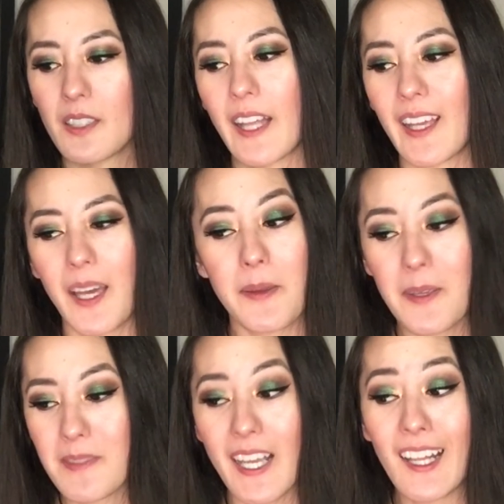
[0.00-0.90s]
Like, I
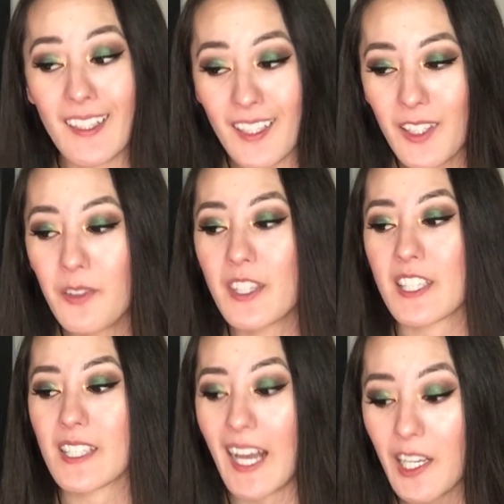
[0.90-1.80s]
am telling you, the
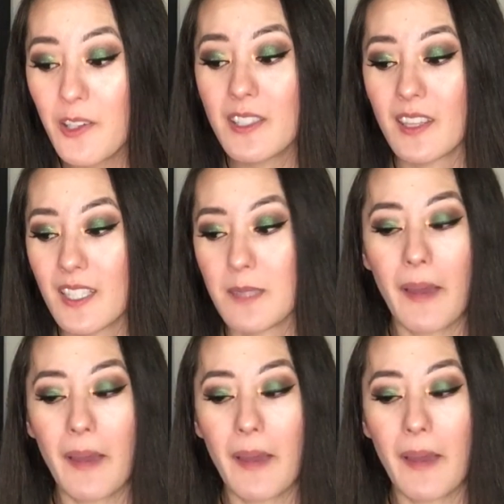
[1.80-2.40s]
shadows in this